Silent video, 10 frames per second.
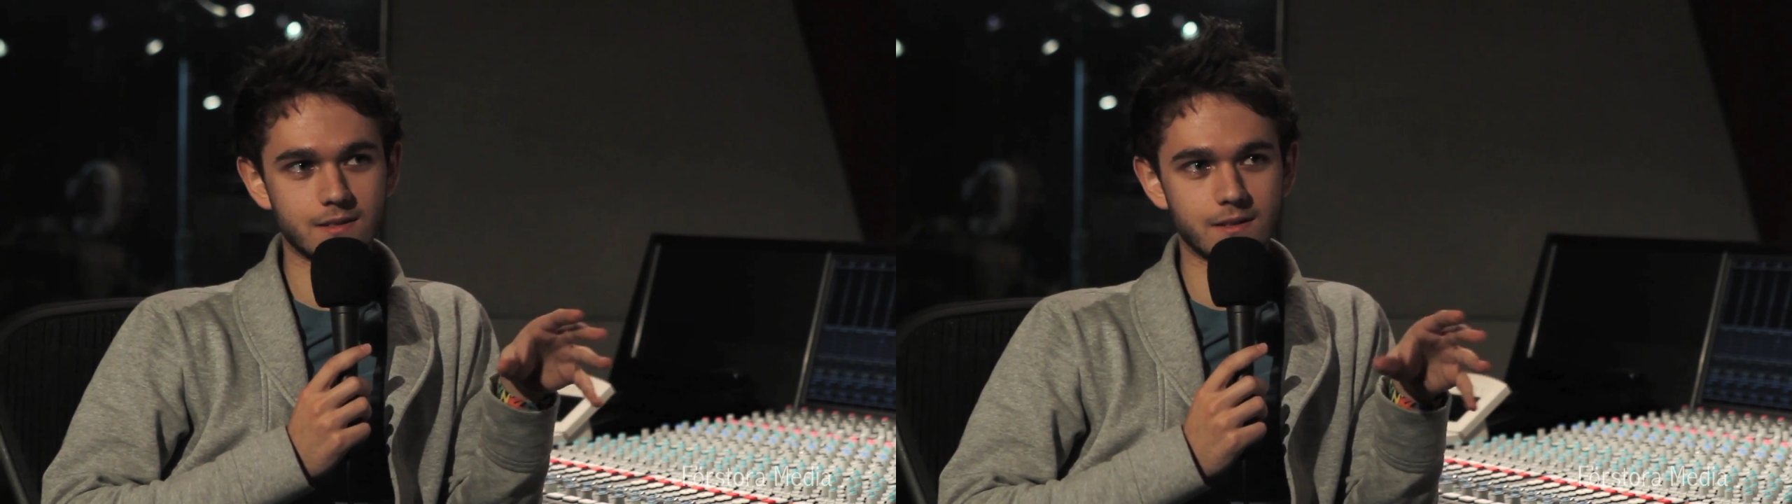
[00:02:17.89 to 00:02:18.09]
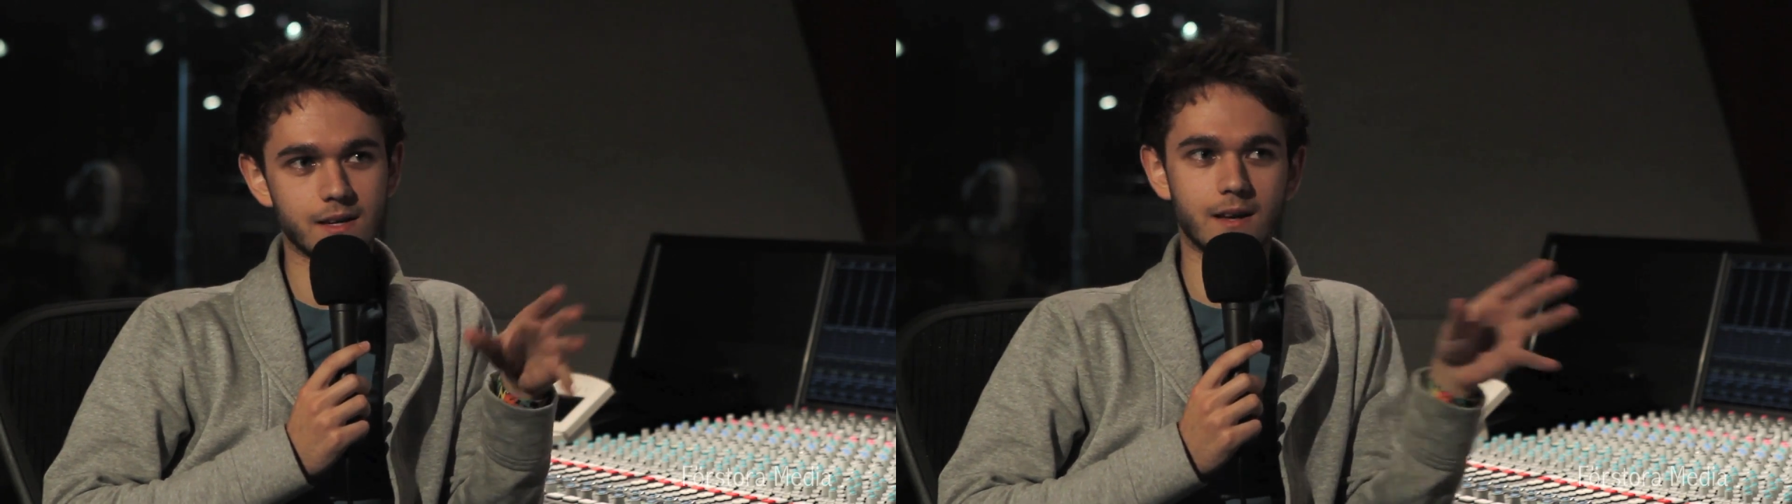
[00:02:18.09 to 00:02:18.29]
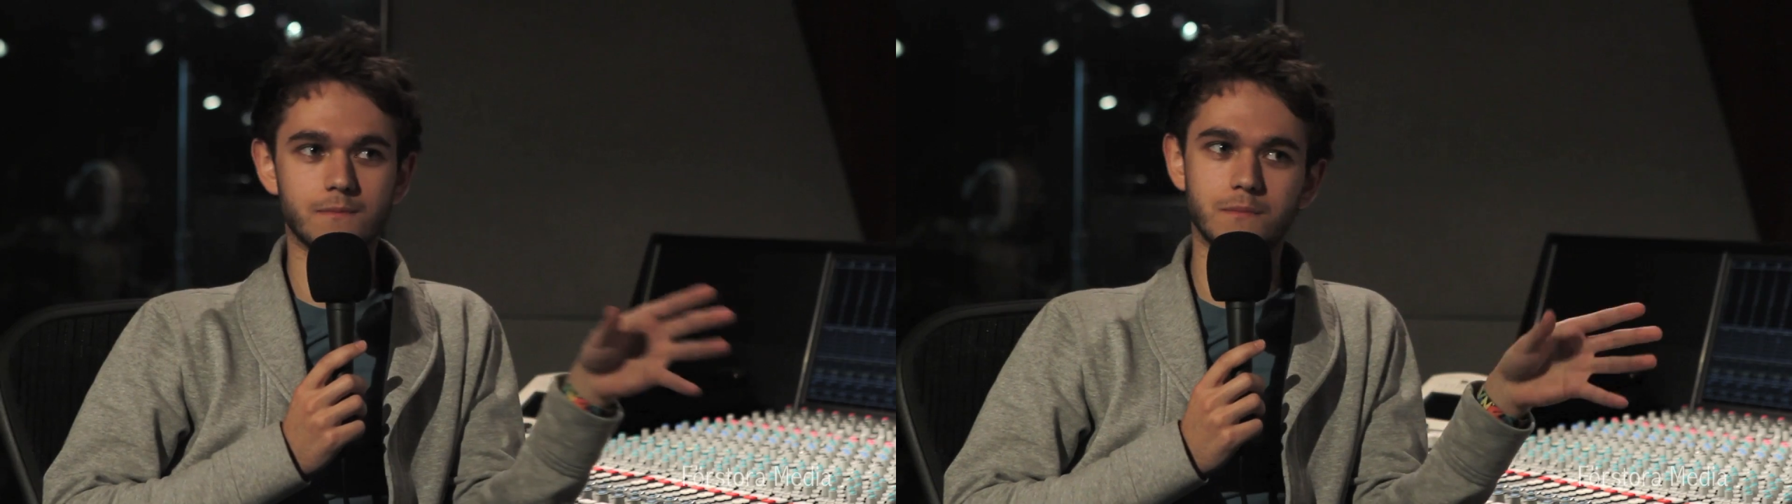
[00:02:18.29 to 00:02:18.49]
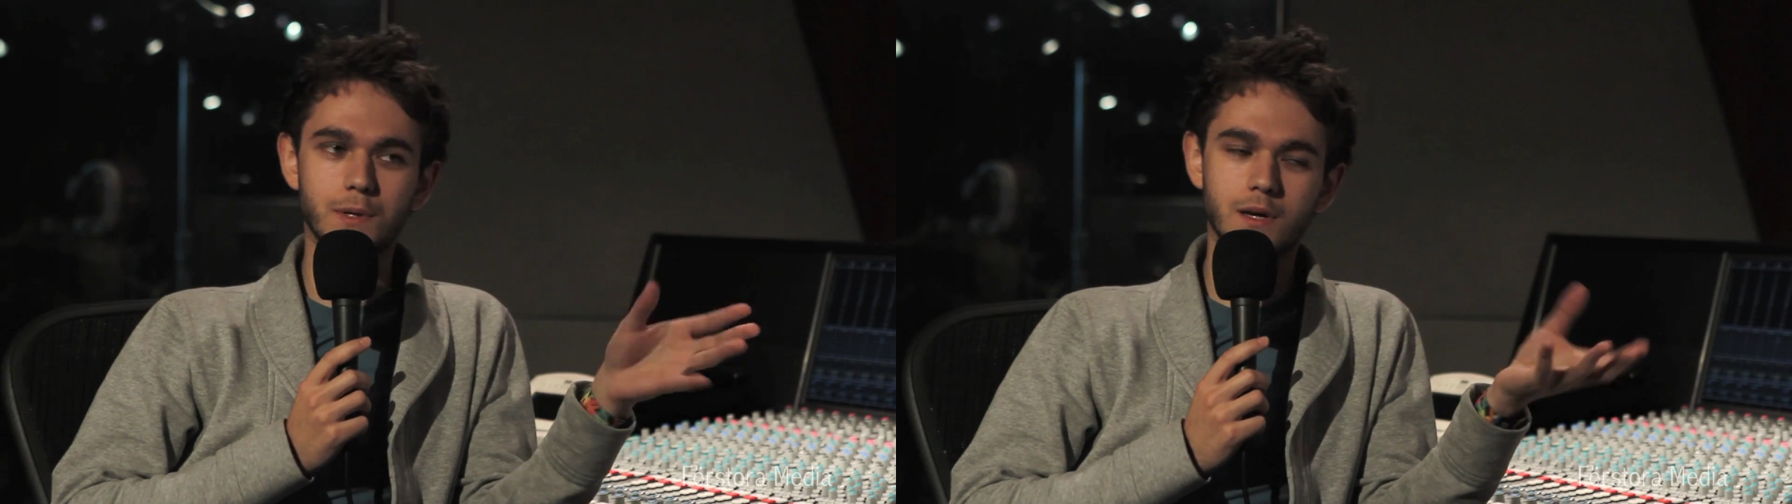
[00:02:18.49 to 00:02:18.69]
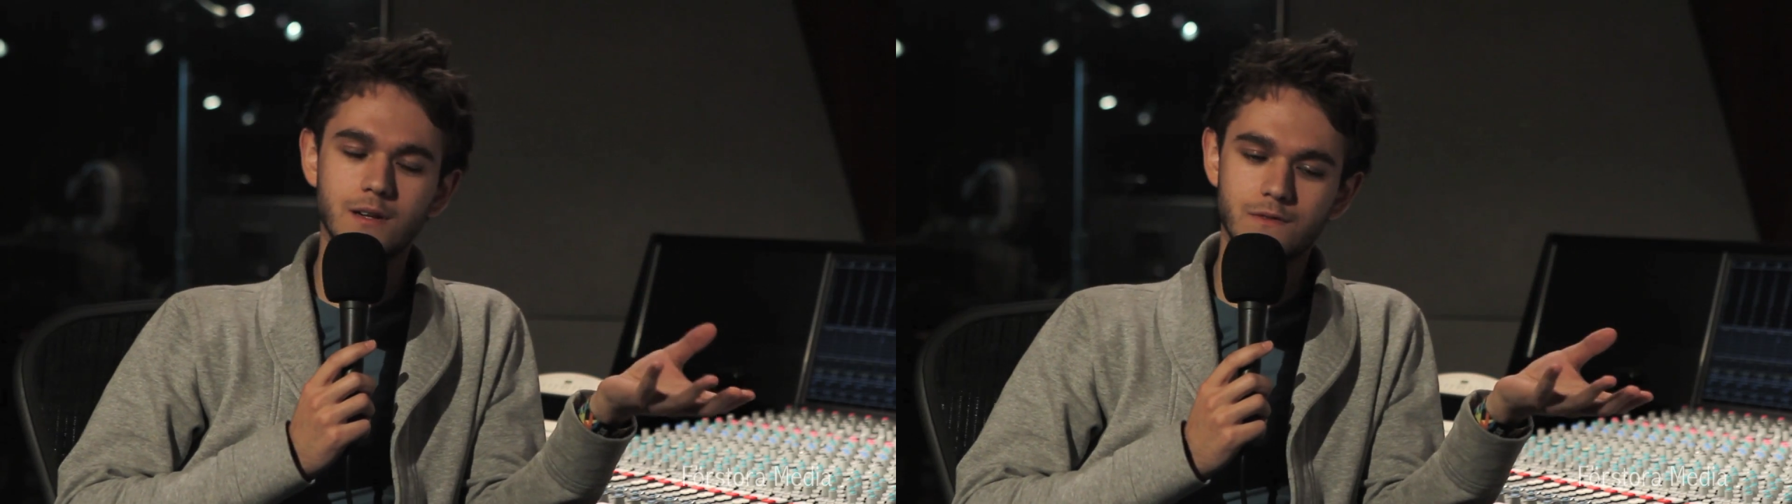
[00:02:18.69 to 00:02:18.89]
they get
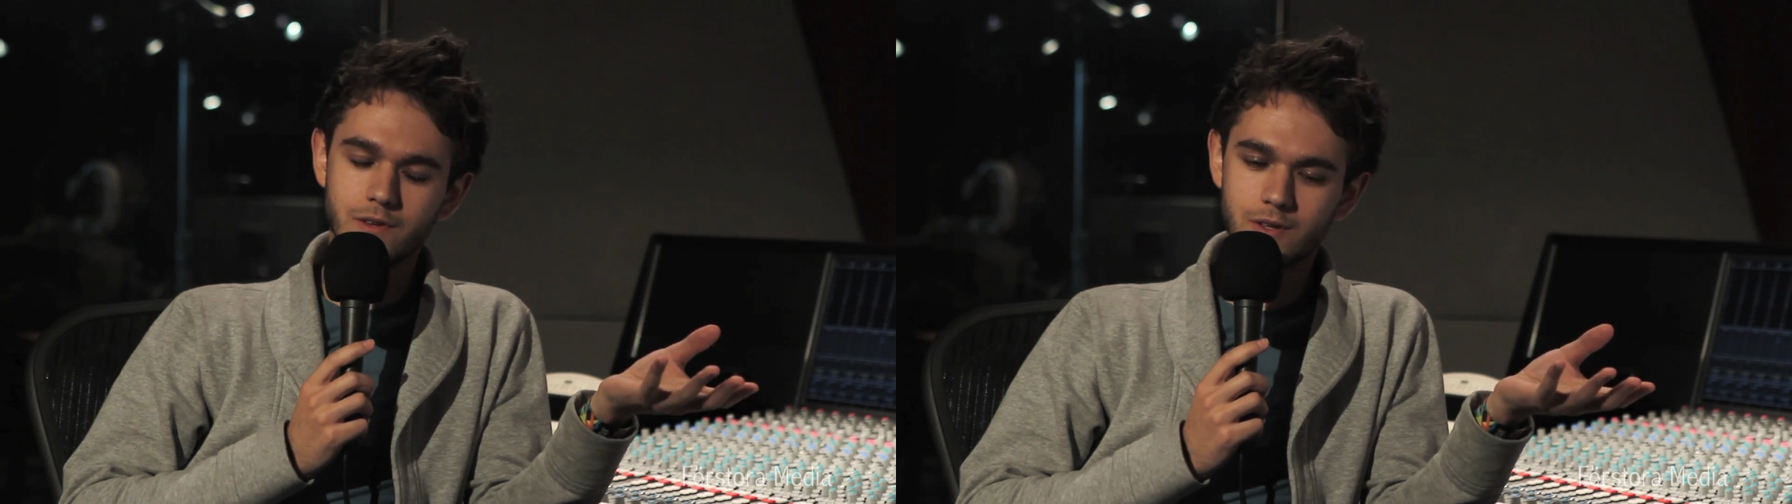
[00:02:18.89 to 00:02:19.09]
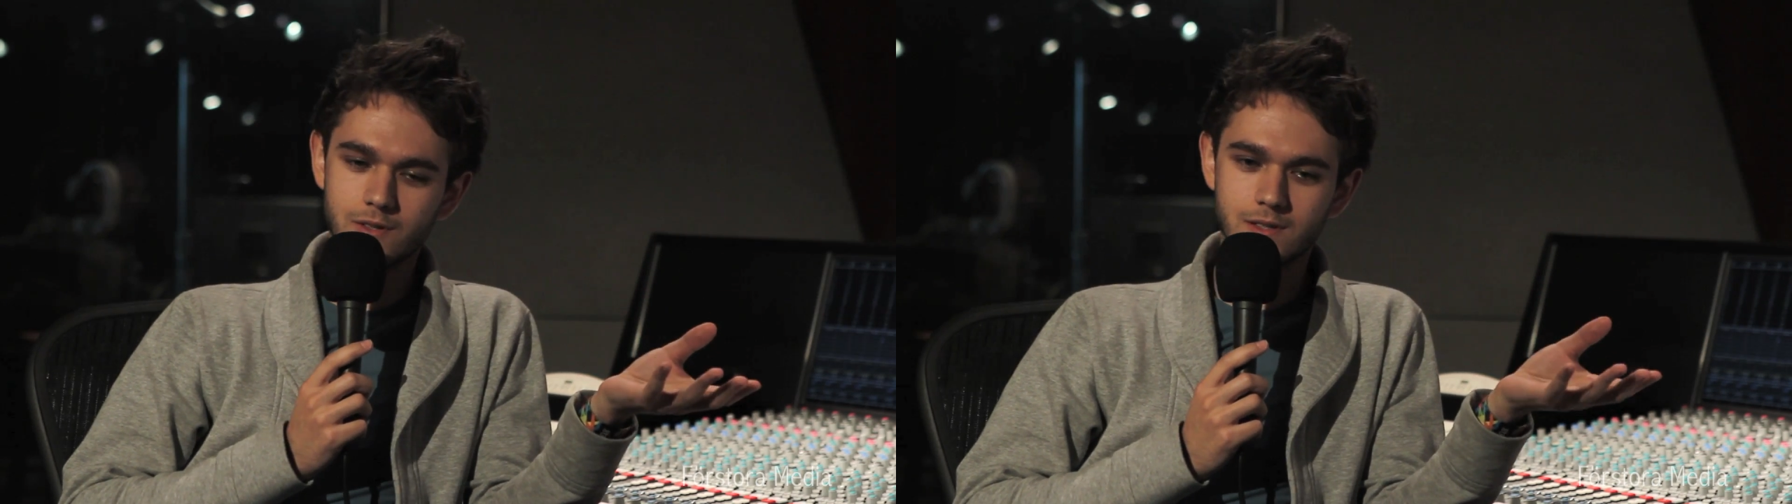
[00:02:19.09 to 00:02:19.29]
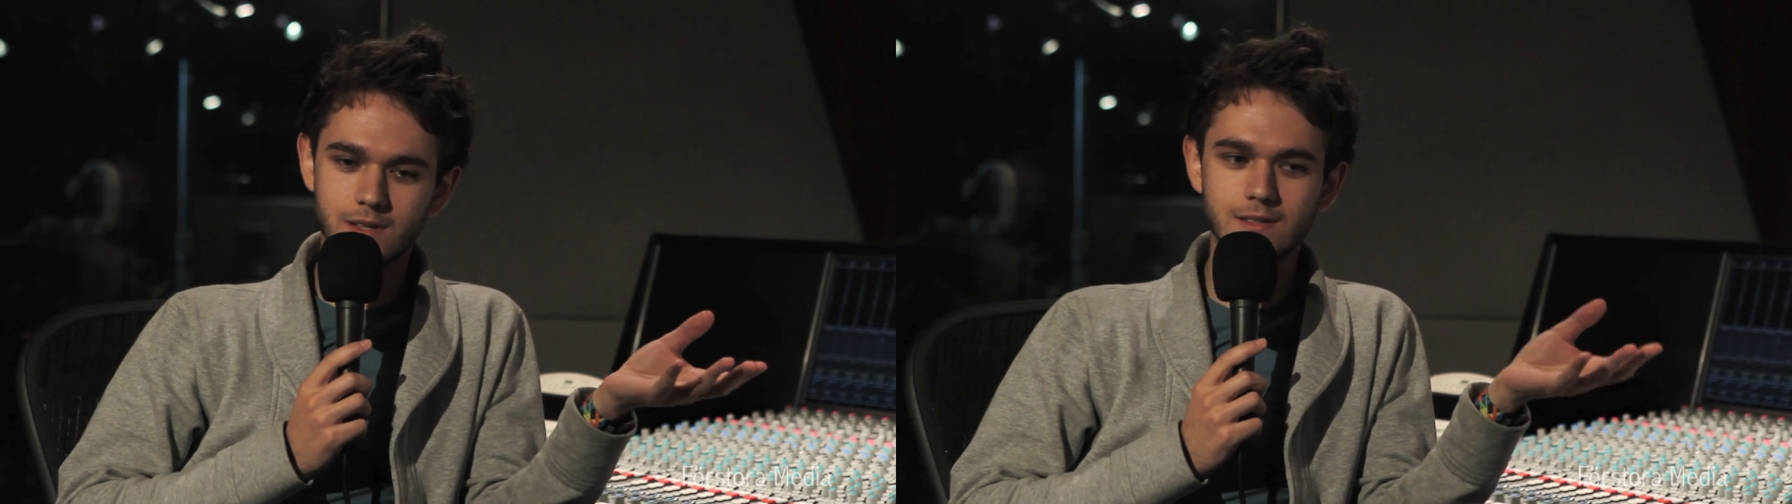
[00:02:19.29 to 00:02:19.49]
big here first.